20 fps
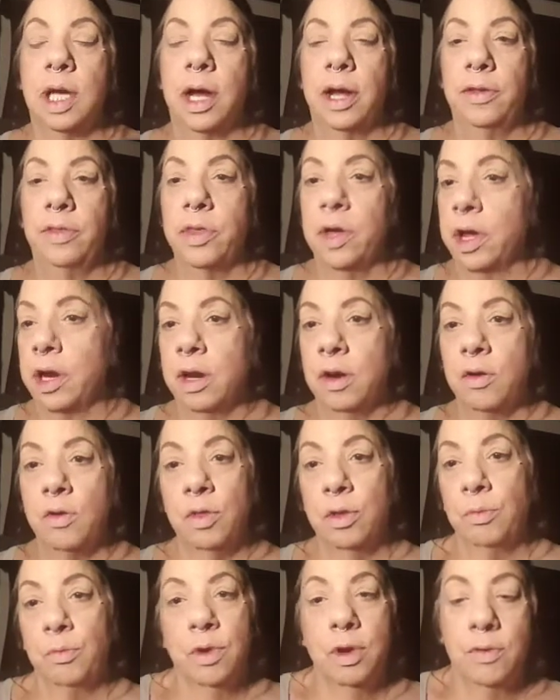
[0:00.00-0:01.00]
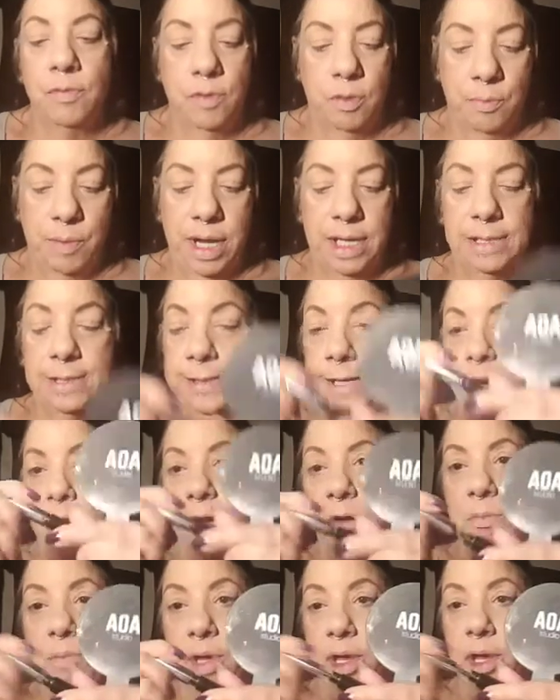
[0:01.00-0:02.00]
I thought it only worked for
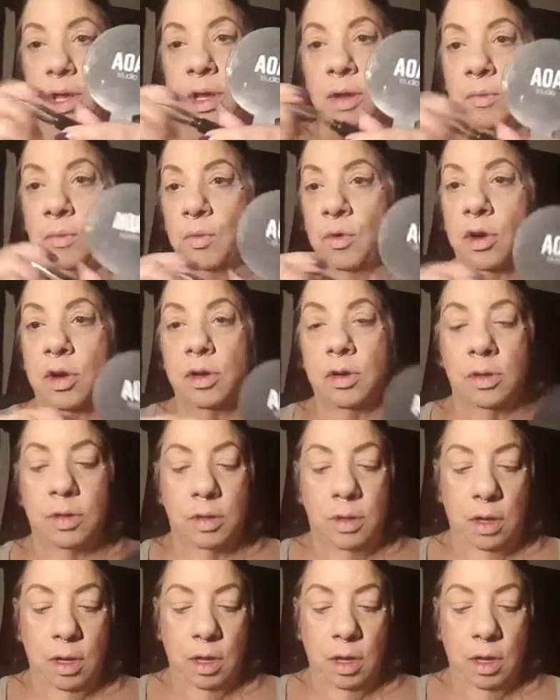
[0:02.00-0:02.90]
mascara, but it worked